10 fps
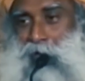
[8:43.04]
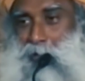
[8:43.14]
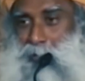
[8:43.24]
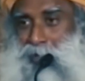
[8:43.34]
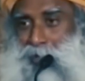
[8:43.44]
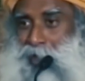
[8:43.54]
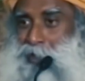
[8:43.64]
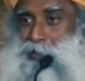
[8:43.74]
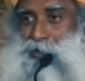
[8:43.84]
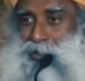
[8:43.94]
So I have been
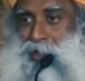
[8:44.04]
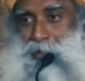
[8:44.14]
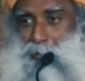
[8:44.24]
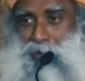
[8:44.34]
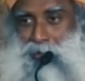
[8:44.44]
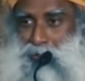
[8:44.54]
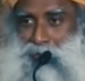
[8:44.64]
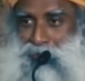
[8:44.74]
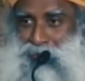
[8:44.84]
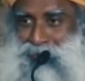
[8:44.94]
diagnosed dead by the
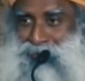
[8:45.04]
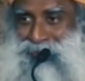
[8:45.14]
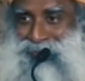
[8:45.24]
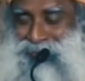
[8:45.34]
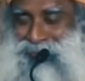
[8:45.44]
doctors.